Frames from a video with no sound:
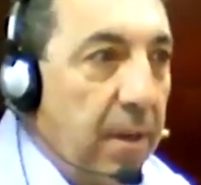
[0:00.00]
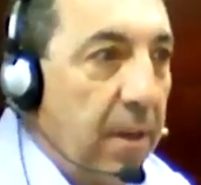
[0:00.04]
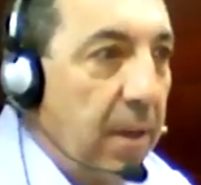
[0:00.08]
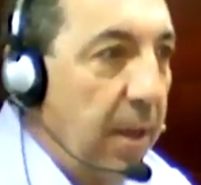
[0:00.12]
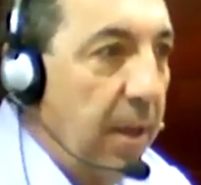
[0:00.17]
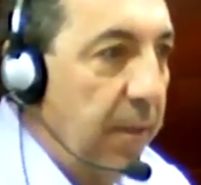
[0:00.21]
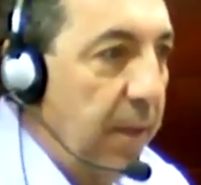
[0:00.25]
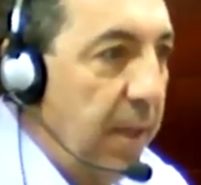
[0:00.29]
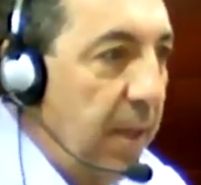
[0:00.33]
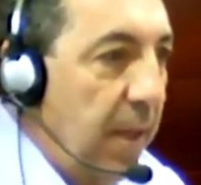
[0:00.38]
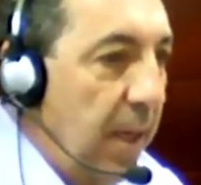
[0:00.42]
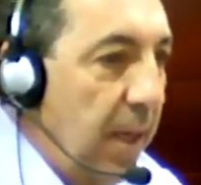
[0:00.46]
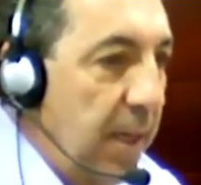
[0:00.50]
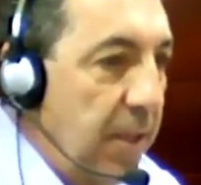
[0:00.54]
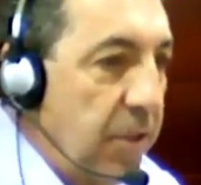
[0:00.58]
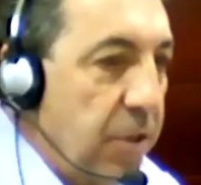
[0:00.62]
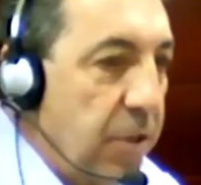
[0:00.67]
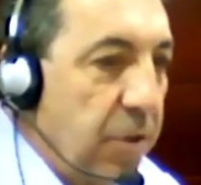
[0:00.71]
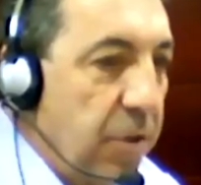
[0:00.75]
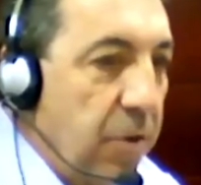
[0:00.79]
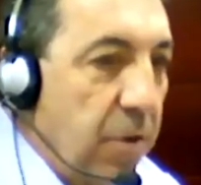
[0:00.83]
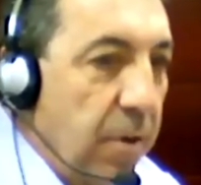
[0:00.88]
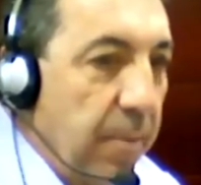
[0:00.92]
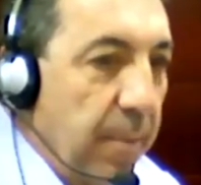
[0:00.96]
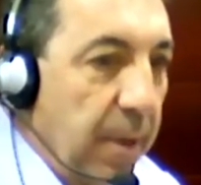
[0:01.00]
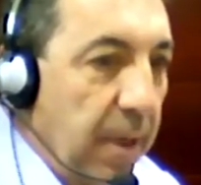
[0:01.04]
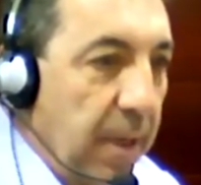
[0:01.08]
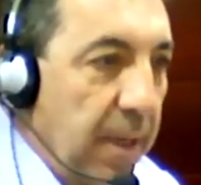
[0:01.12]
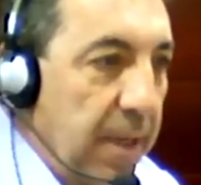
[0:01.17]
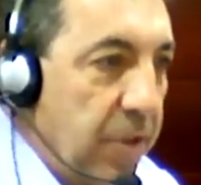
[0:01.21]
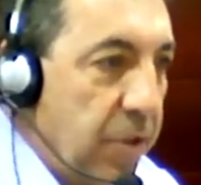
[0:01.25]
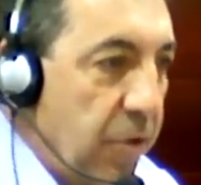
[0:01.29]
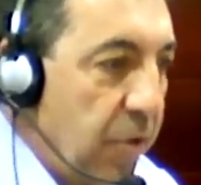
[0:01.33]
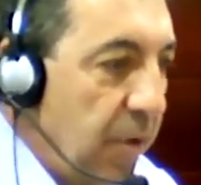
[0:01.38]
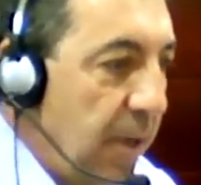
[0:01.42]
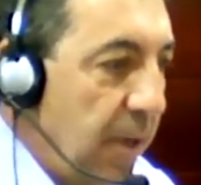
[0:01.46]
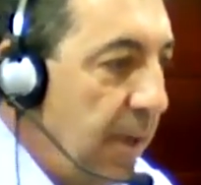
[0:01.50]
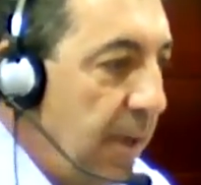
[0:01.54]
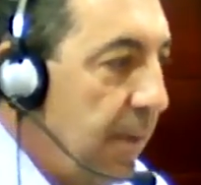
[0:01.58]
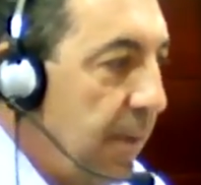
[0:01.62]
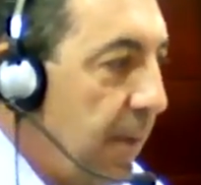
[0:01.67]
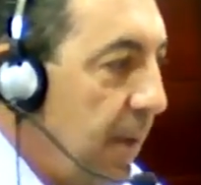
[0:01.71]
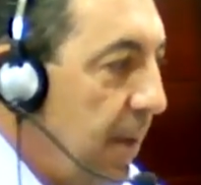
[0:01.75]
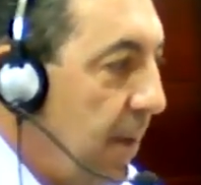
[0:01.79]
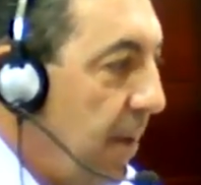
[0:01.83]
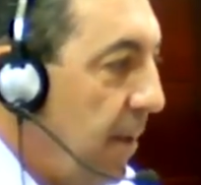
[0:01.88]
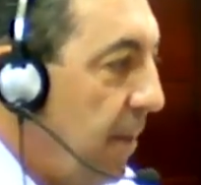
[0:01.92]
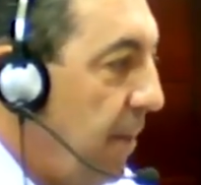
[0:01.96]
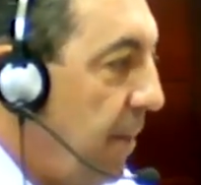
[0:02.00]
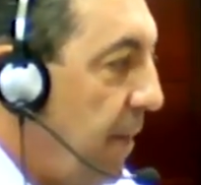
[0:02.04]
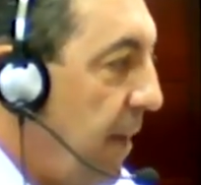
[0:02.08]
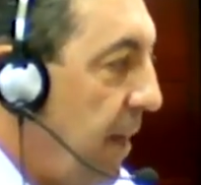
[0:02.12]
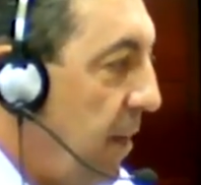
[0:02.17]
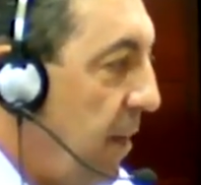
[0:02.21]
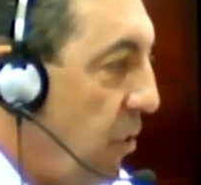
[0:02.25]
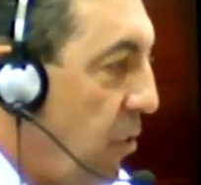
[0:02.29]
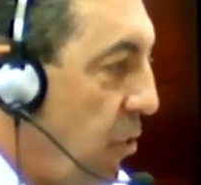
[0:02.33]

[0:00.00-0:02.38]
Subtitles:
and the alleged criminal history, then